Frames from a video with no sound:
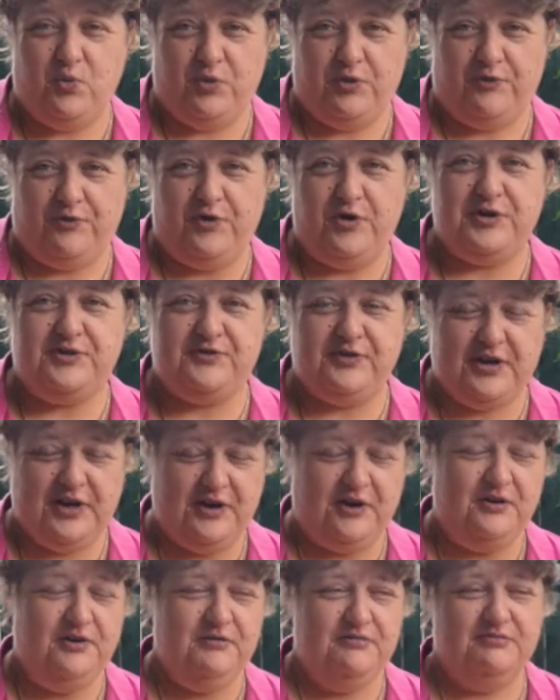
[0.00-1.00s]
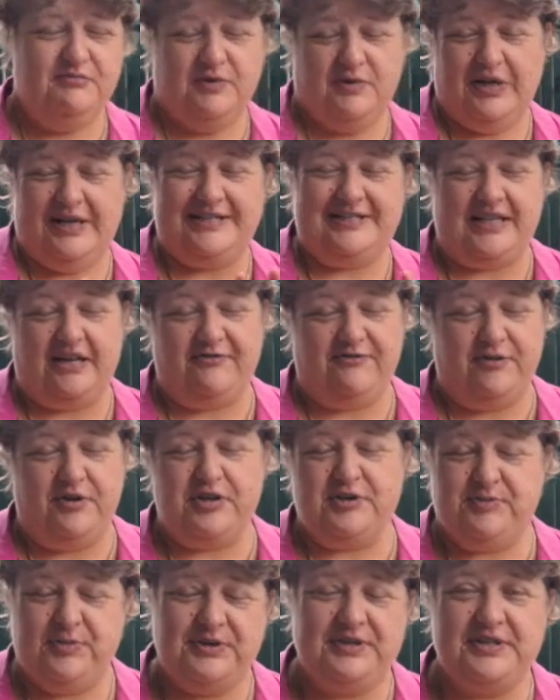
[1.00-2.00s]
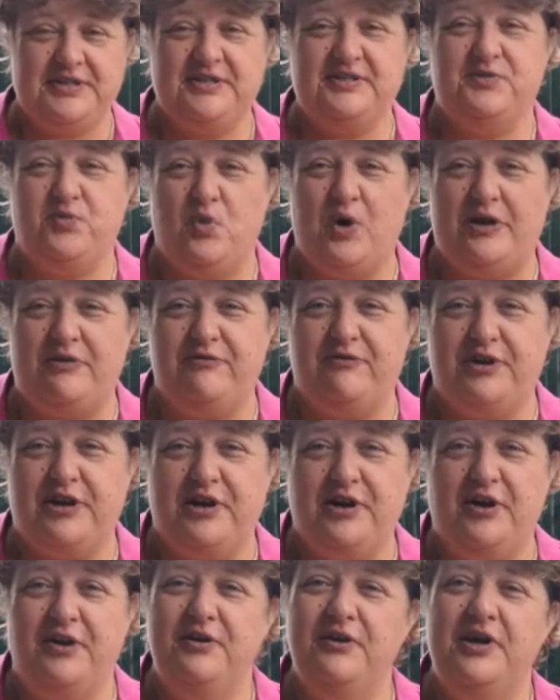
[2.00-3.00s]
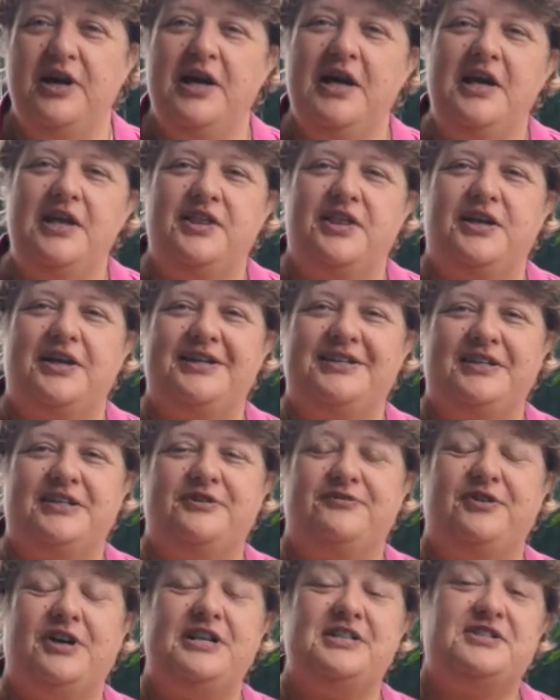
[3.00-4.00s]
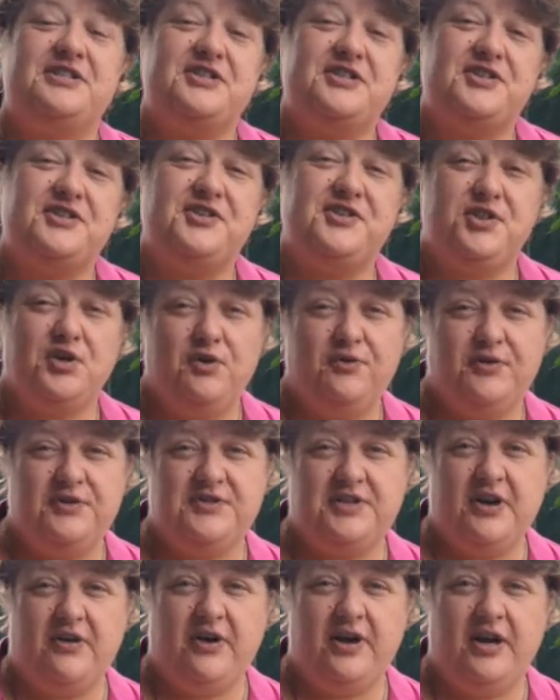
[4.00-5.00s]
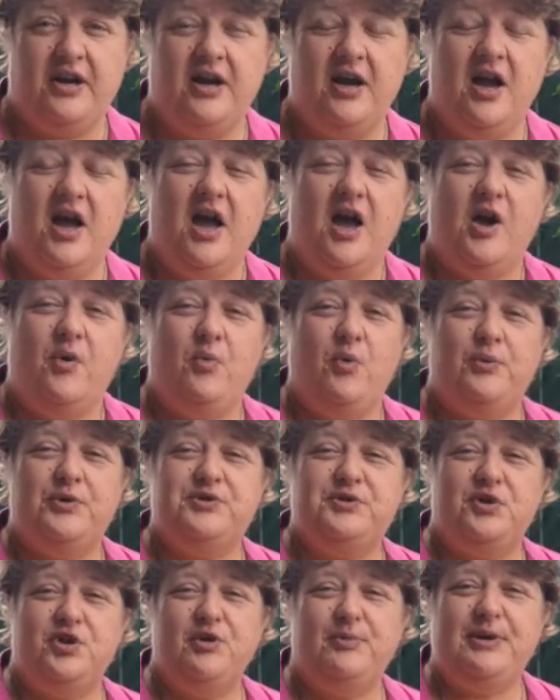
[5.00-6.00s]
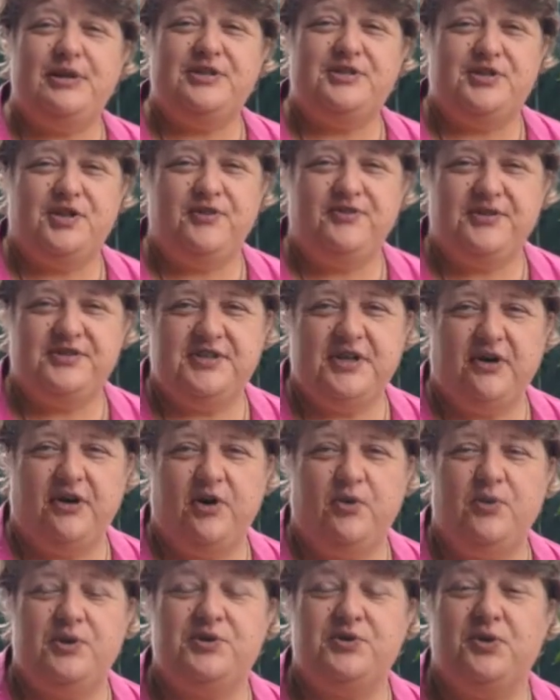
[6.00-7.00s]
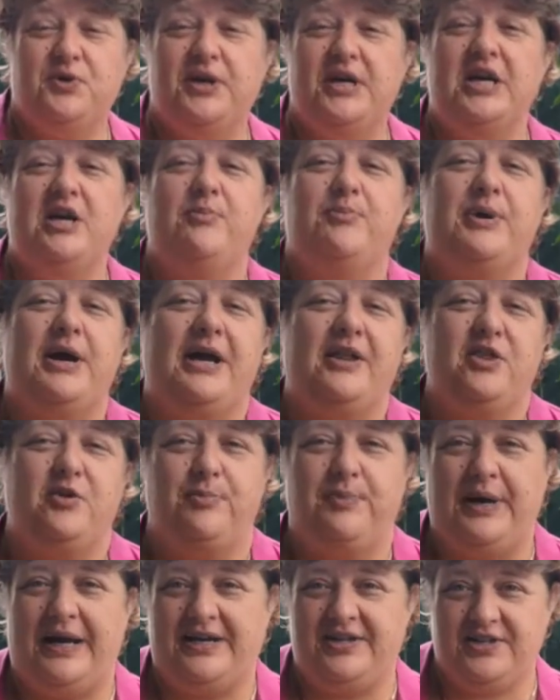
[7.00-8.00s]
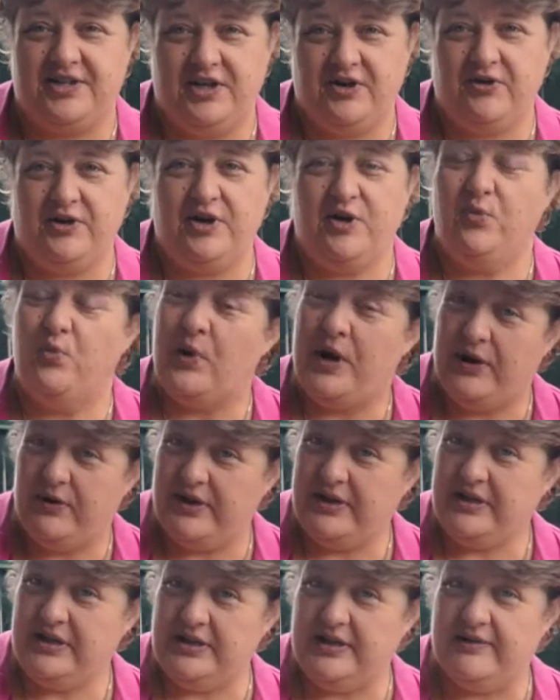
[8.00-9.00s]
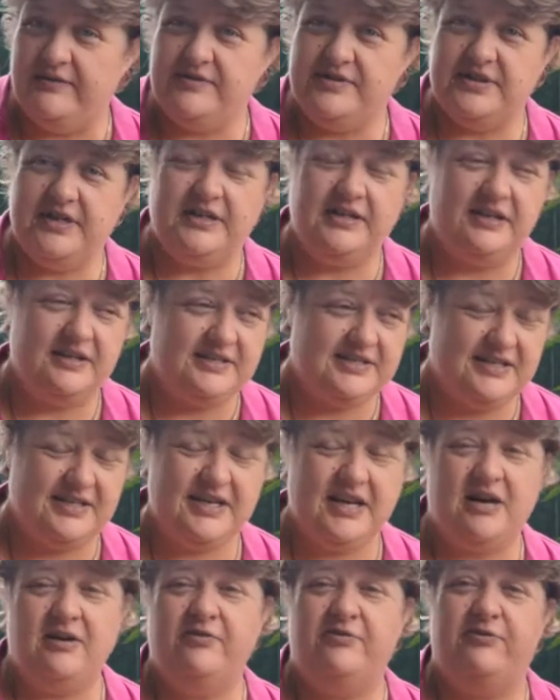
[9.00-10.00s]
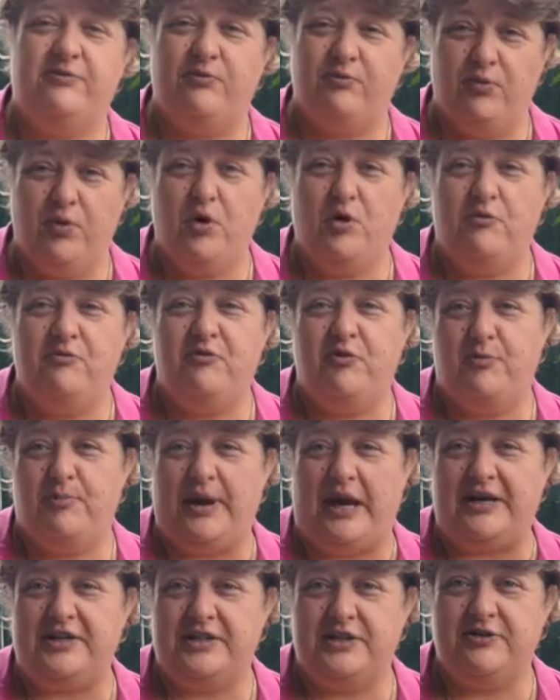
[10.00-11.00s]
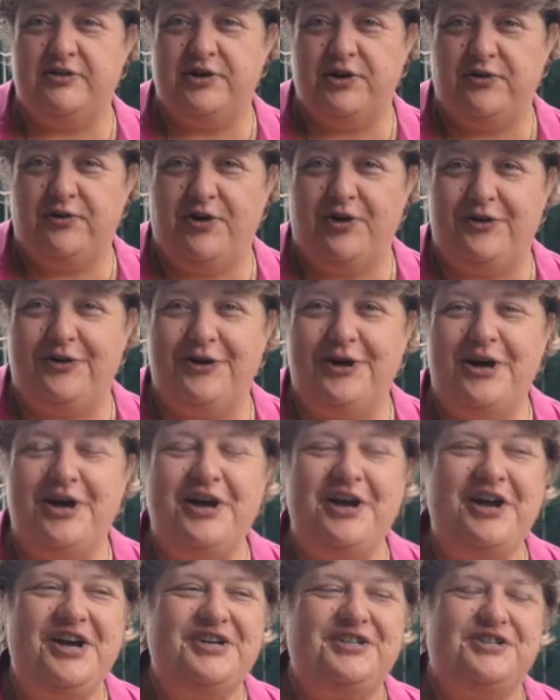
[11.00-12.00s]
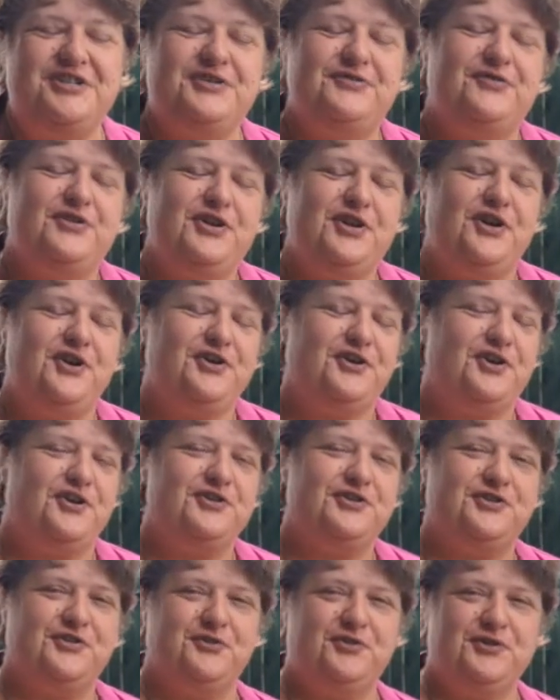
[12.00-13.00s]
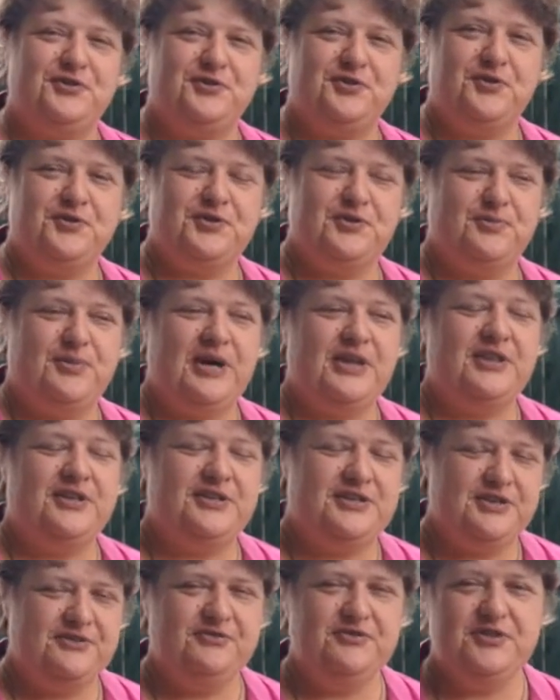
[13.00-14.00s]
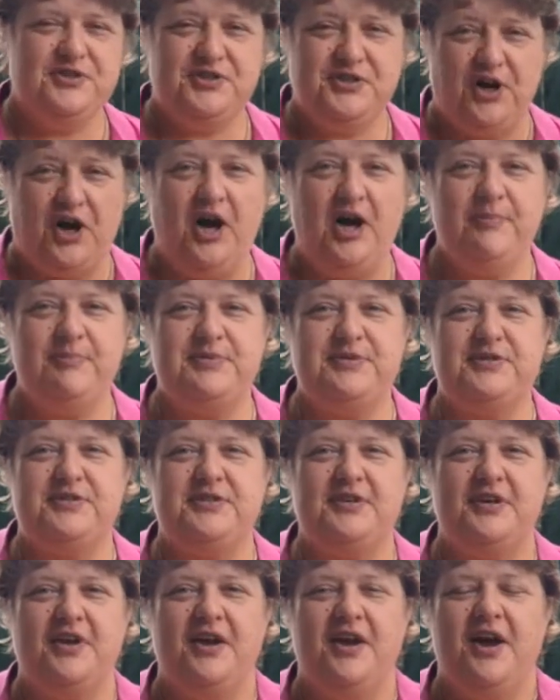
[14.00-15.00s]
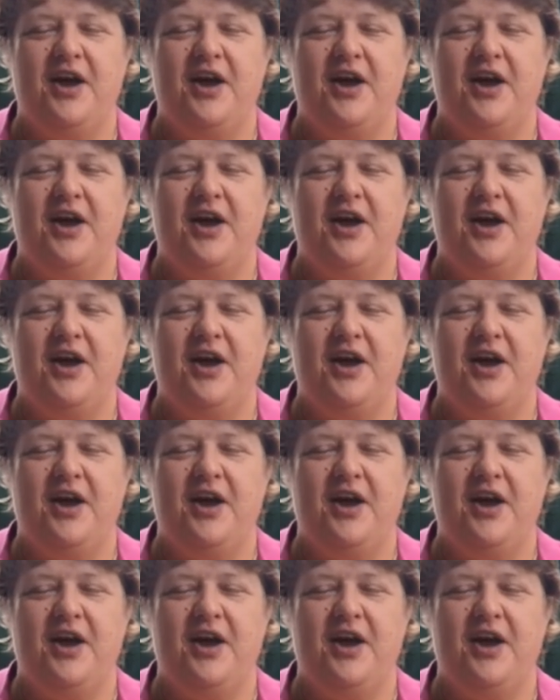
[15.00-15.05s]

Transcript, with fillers: the first video, well I say first, but this is one video that identifies the surface area. And when we talk about surface area, we're talking about the bacteria, where it lives, and that there's enough room for bacteria to grow. So this video goes through and talks about the different types